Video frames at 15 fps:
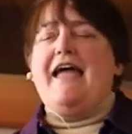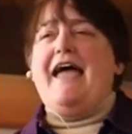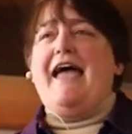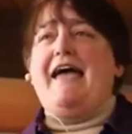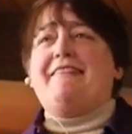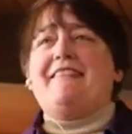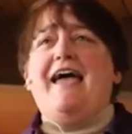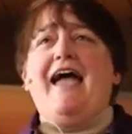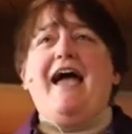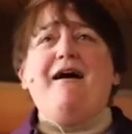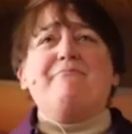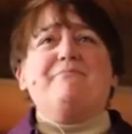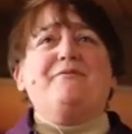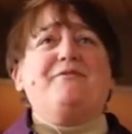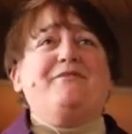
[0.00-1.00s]
And the
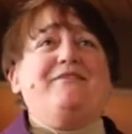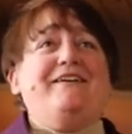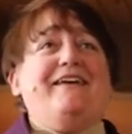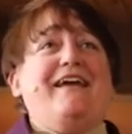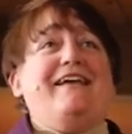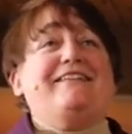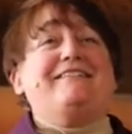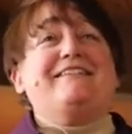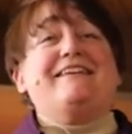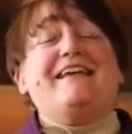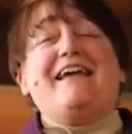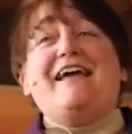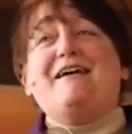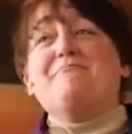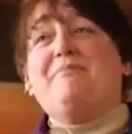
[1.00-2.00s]
apple
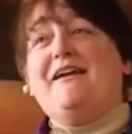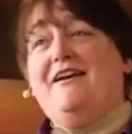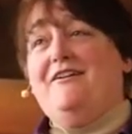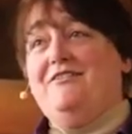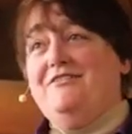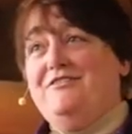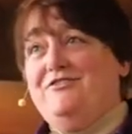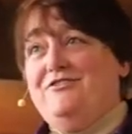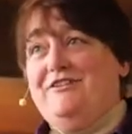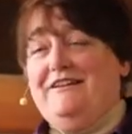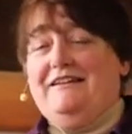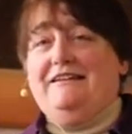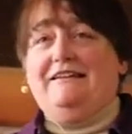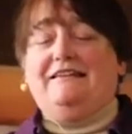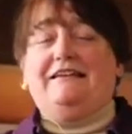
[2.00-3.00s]
and pear
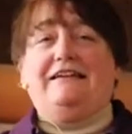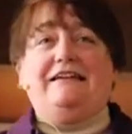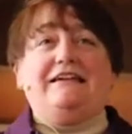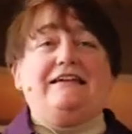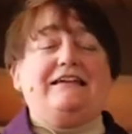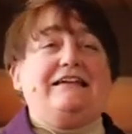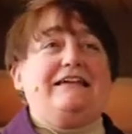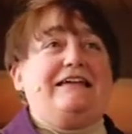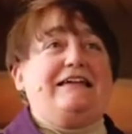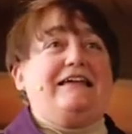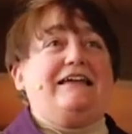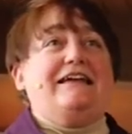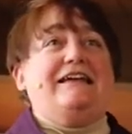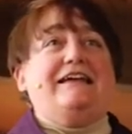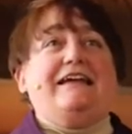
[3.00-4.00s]
tree,
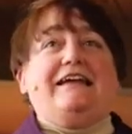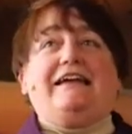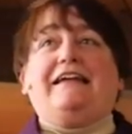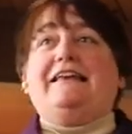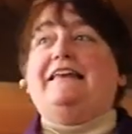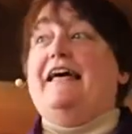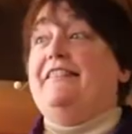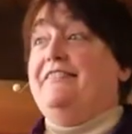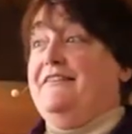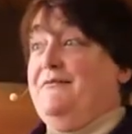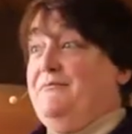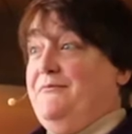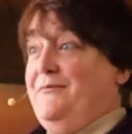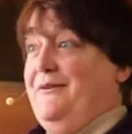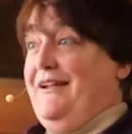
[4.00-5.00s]

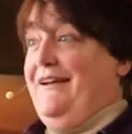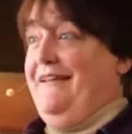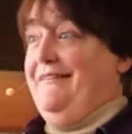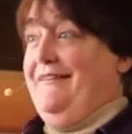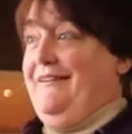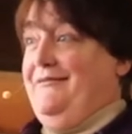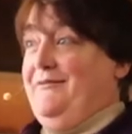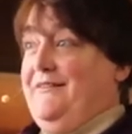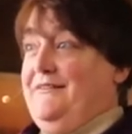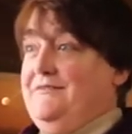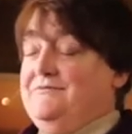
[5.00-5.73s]
nothing. We got leaves.